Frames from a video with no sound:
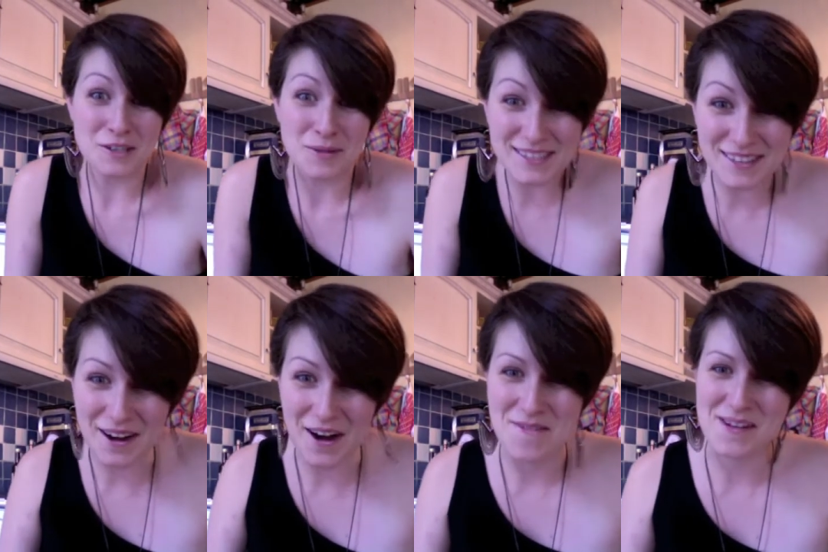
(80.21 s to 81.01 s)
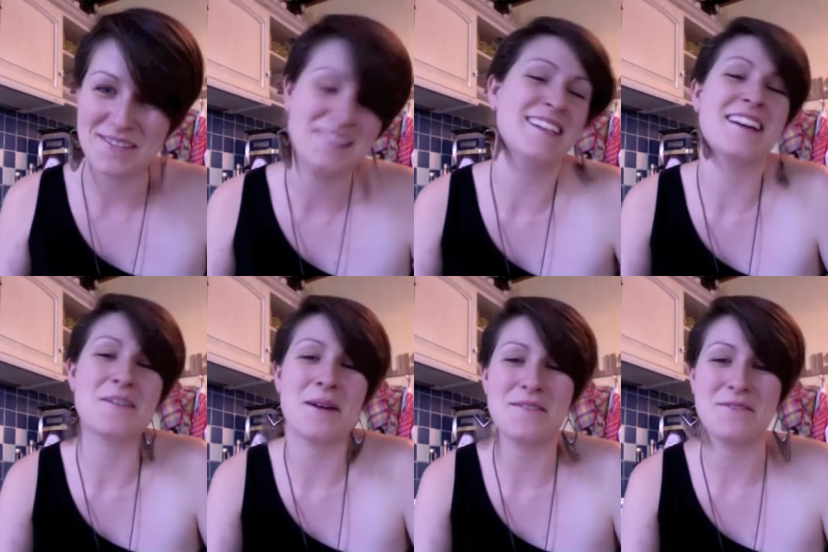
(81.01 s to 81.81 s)
twins in there. I mean, I've seen
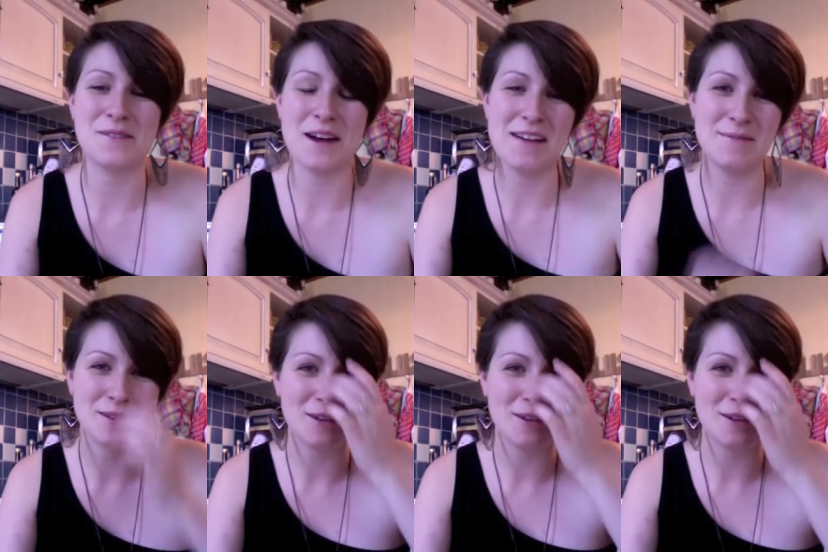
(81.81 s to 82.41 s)
it quite a few times,